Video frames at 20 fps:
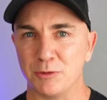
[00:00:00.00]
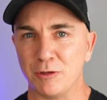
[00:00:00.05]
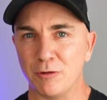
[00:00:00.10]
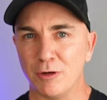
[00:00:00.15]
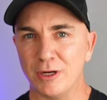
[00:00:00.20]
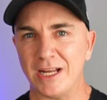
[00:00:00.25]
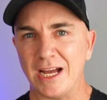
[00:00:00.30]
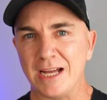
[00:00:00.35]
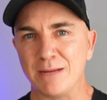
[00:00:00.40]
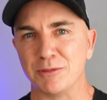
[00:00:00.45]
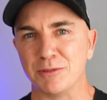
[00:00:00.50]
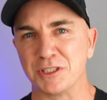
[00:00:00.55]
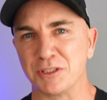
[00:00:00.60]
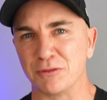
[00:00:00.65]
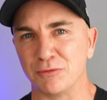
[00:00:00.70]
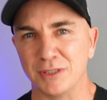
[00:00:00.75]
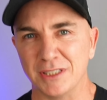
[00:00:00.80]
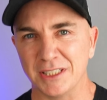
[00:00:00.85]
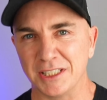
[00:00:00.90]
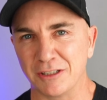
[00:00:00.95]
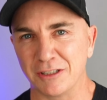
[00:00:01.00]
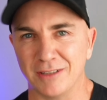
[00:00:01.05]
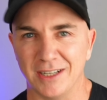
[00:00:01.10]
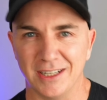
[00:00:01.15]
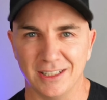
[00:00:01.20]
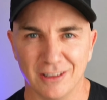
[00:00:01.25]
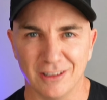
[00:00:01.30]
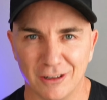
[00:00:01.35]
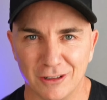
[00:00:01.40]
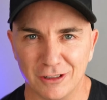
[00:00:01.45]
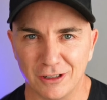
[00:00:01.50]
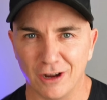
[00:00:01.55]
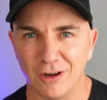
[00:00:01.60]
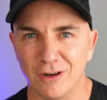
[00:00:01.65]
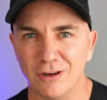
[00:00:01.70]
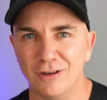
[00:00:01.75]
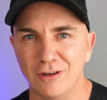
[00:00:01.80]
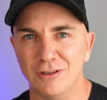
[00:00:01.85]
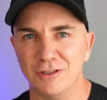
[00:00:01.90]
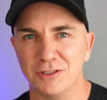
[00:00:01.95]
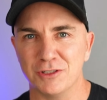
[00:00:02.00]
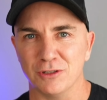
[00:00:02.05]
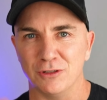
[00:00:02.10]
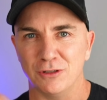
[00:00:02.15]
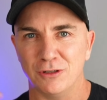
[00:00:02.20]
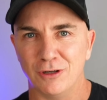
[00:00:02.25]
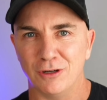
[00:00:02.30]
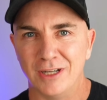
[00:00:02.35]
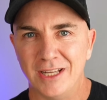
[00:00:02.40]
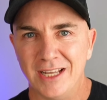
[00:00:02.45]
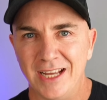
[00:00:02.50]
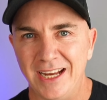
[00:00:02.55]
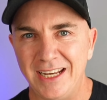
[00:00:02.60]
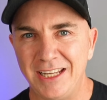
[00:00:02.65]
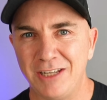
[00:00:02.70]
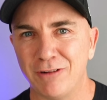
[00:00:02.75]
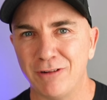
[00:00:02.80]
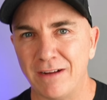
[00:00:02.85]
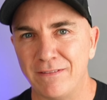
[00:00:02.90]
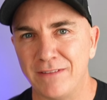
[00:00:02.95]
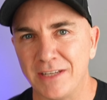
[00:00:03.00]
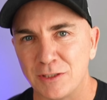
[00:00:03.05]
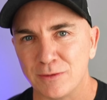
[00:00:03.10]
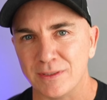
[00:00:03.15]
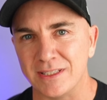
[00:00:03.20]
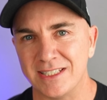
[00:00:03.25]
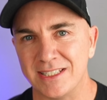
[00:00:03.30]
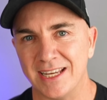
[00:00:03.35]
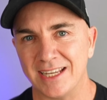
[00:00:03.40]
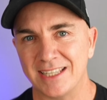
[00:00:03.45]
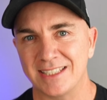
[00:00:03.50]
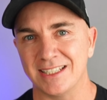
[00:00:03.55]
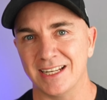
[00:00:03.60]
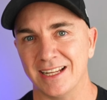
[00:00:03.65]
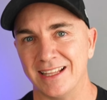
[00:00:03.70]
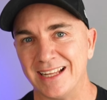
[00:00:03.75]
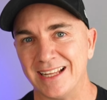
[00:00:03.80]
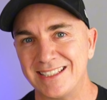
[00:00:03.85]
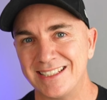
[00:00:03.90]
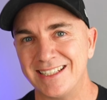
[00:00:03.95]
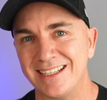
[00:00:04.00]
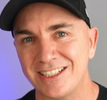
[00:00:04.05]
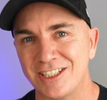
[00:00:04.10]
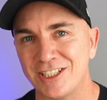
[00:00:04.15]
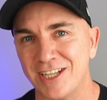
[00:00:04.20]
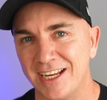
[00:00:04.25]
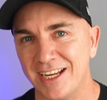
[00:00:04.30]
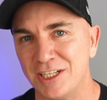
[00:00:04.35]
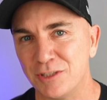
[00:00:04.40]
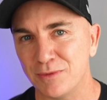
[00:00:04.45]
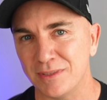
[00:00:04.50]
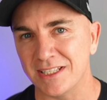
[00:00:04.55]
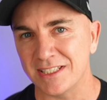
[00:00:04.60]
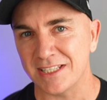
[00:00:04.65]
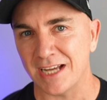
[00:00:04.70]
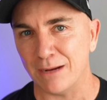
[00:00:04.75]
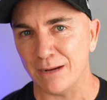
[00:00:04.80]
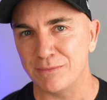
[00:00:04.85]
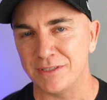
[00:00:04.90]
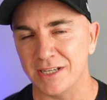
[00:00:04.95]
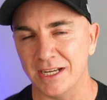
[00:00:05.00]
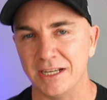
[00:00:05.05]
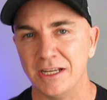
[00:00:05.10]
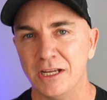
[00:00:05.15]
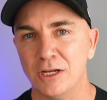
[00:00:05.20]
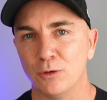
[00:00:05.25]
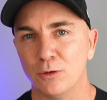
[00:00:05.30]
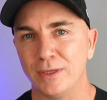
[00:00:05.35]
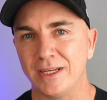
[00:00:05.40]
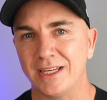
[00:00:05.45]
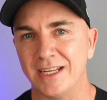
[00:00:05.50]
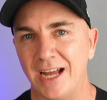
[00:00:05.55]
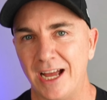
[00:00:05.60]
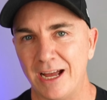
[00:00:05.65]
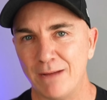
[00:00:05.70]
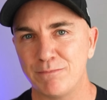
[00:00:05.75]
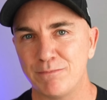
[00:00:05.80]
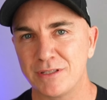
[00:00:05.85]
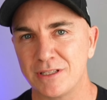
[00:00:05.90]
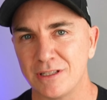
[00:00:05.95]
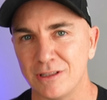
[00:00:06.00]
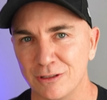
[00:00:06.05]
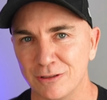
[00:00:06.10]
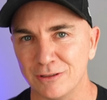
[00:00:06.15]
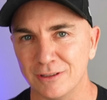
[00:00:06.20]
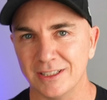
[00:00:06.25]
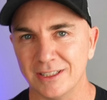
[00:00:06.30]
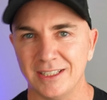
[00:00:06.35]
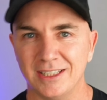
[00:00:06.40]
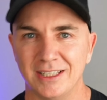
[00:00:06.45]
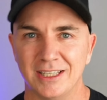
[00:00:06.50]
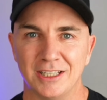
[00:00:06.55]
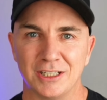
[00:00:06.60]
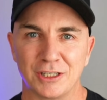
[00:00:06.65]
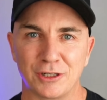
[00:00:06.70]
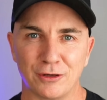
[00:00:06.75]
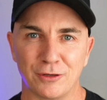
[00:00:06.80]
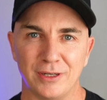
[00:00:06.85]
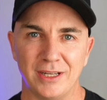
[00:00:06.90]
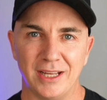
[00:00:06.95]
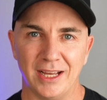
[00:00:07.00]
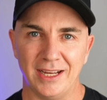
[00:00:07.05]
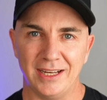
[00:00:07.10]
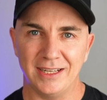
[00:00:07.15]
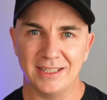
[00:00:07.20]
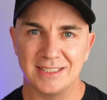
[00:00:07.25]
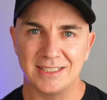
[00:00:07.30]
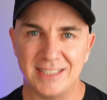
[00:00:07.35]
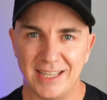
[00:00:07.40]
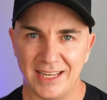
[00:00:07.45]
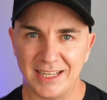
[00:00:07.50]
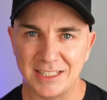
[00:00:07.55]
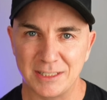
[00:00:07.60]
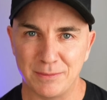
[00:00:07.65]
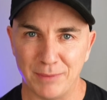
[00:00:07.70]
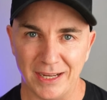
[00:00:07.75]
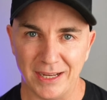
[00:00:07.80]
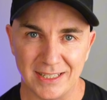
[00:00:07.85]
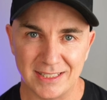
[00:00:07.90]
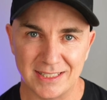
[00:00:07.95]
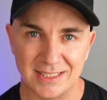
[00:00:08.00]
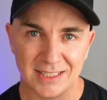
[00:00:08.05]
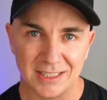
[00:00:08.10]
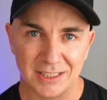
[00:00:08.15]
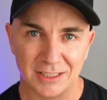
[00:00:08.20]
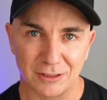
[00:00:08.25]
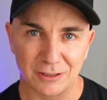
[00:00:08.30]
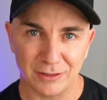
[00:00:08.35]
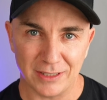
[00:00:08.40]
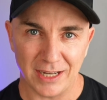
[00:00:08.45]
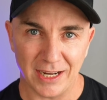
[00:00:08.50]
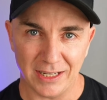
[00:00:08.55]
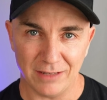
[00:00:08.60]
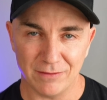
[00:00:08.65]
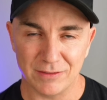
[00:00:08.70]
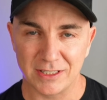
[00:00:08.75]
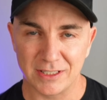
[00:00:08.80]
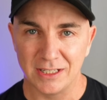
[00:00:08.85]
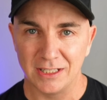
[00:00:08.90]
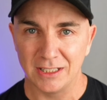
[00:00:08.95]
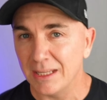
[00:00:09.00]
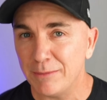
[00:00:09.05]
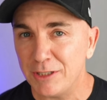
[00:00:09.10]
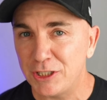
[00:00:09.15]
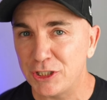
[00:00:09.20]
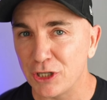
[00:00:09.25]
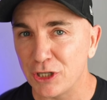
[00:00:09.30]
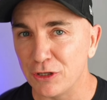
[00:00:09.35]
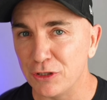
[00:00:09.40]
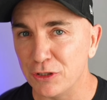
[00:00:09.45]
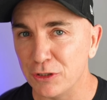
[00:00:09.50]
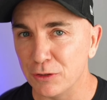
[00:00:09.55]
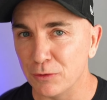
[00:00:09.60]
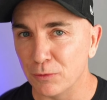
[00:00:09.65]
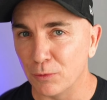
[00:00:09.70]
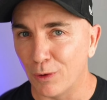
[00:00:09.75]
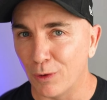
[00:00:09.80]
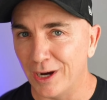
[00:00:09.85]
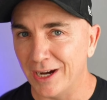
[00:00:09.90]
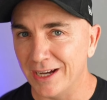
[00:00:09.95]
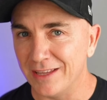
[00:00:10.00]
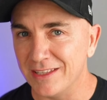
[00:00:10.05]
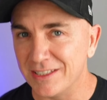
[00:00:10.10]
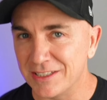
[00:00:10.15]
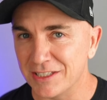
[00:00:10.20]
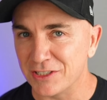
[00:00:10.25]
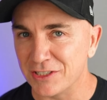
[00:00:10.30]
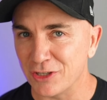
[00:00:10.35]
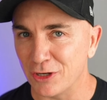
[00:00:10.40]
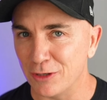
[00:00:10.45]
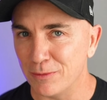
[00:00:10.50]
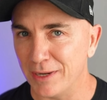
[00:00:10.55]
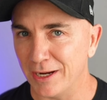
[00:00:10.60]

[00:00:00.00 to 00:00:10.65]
we weren't able to really create logos or any graphics with text in it. That's now changed with this update. We can absolutely create text-based creatives. And let me show you why this is so